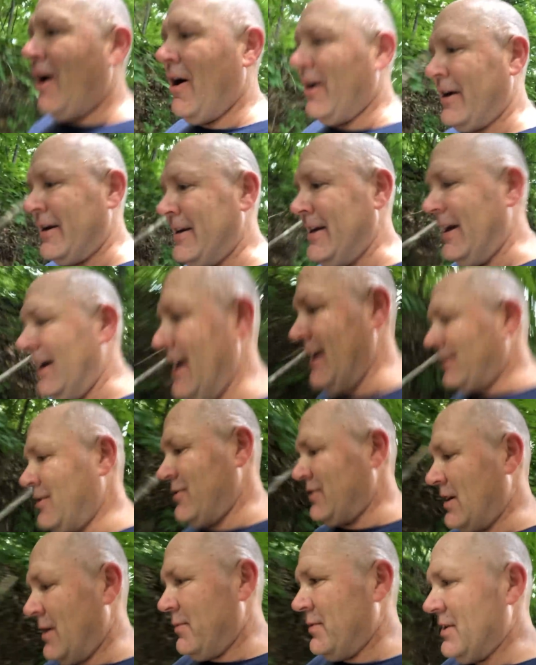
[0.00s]
architect or
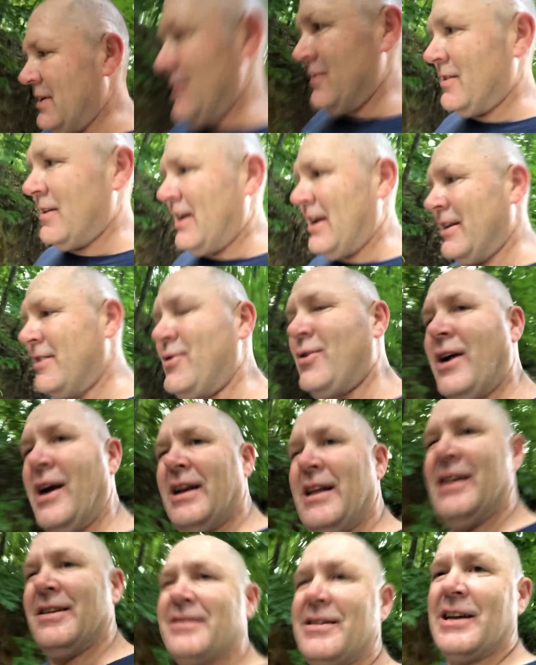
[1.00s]
something, there's a lot of
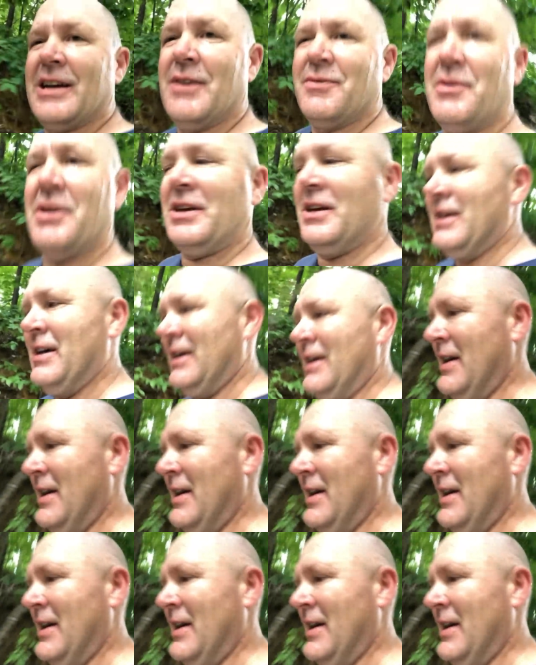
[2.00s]
training and stuff that